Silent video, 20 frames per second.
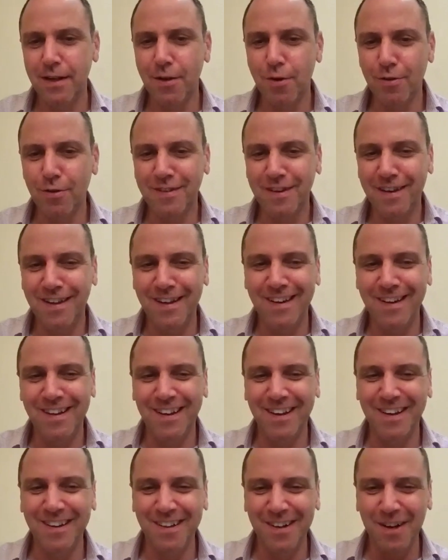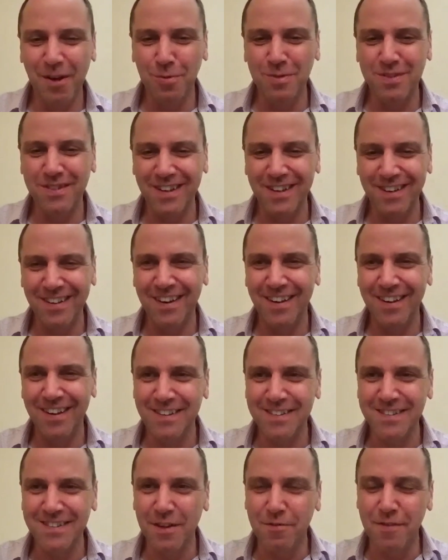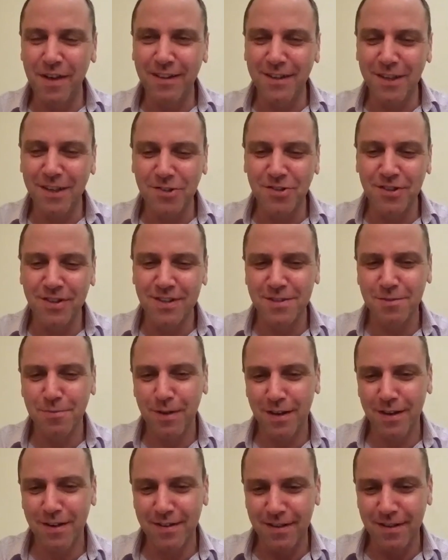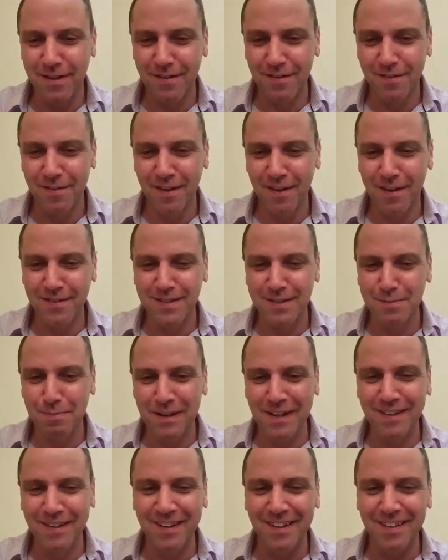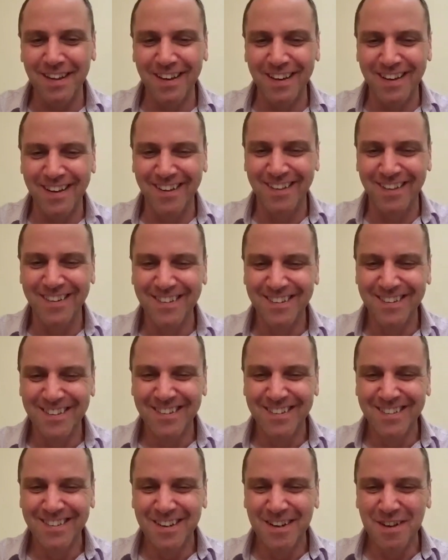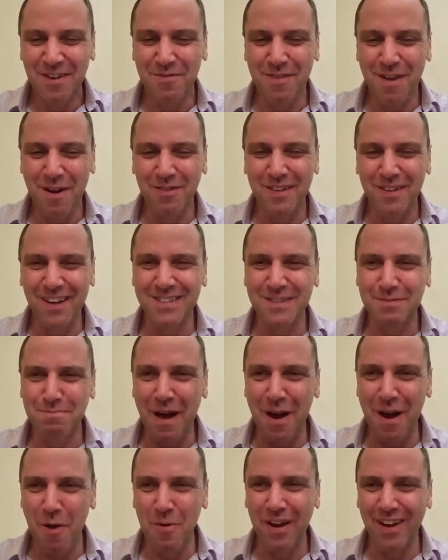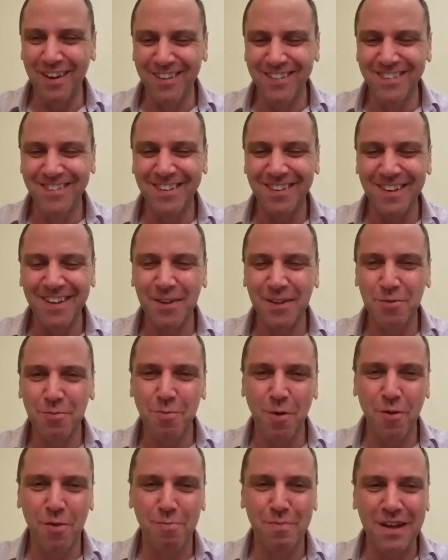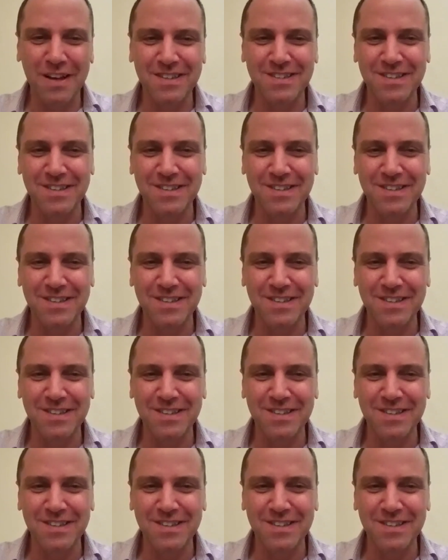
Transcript: still not losing this advantage in Israel, and they're splitting the founders' power to both